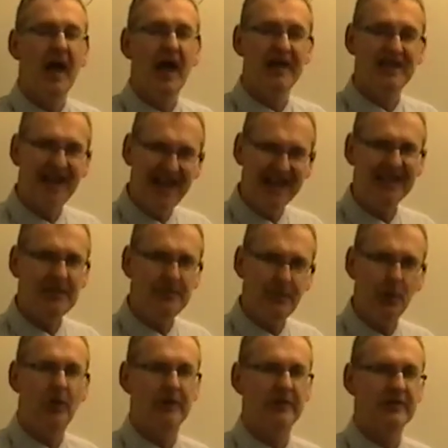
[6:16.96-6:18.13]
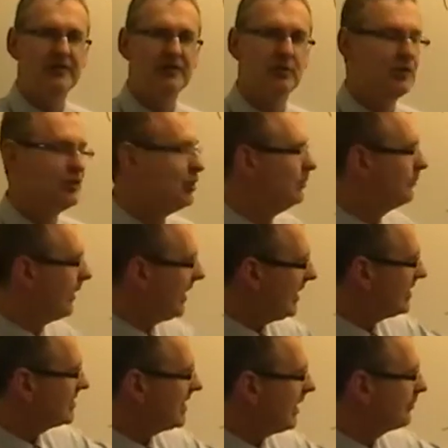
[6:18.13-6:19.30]
And any point which
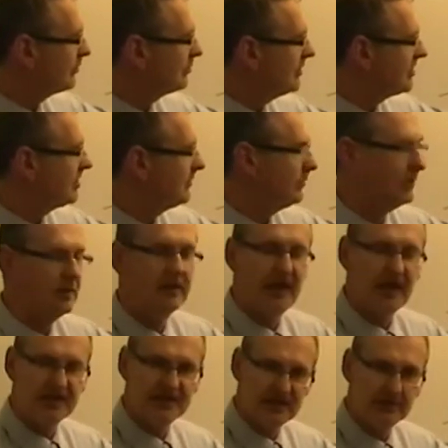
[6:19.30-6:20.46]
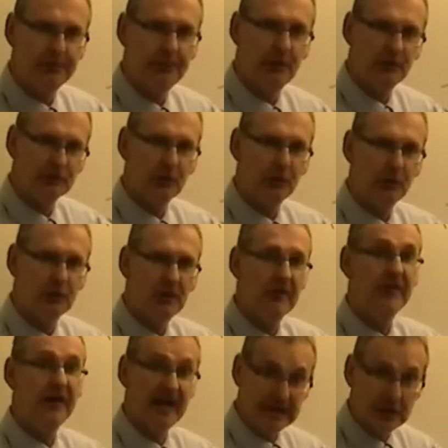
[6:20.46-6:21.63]
obeys that principle, that simple rule,
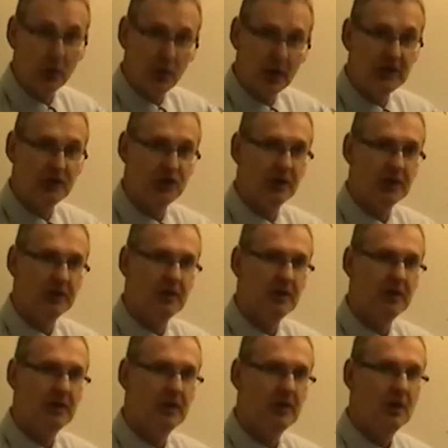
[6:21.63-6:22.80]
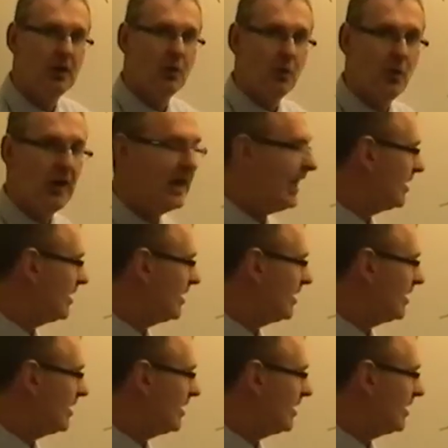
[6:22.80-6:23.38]
that equation, will